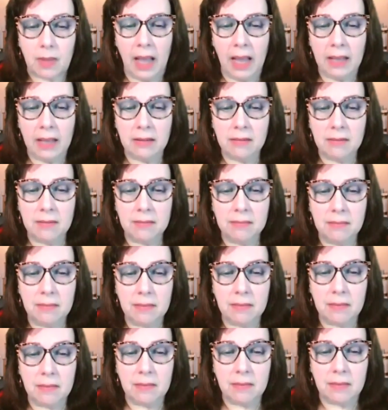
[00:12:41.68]
And
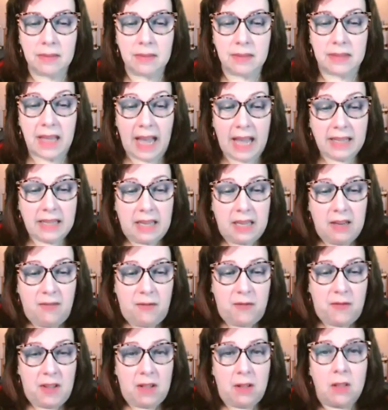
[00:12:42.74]
that can
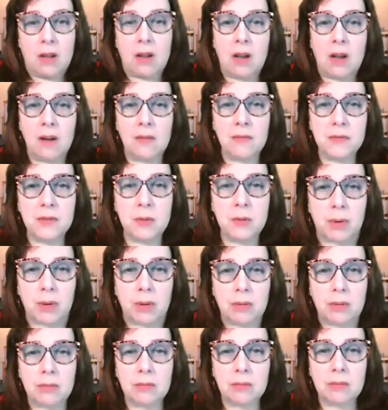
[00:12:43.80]
feel
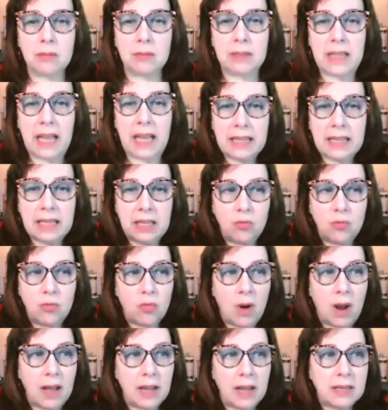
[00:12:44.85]
uncomfortable. That can
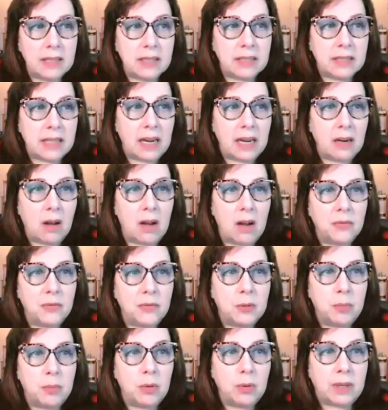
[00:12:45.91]
rise, that
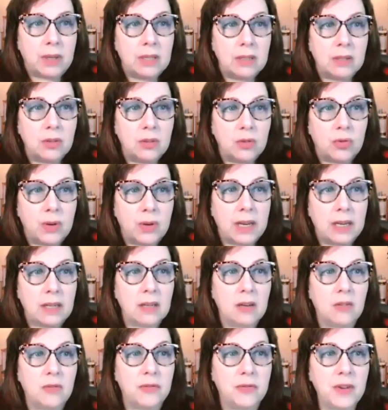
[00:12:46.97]
uncomfortable can create a
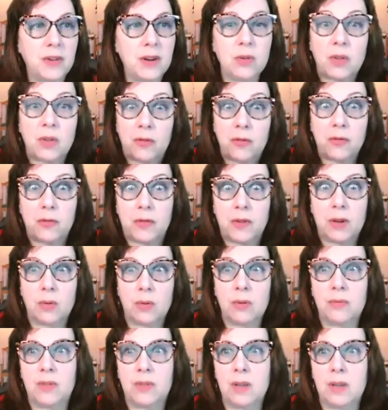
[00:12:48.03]
little fear, the fear
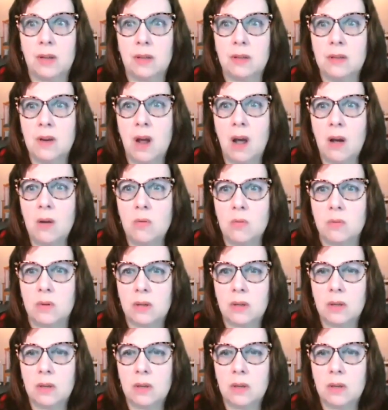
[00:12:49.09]
of the unknown.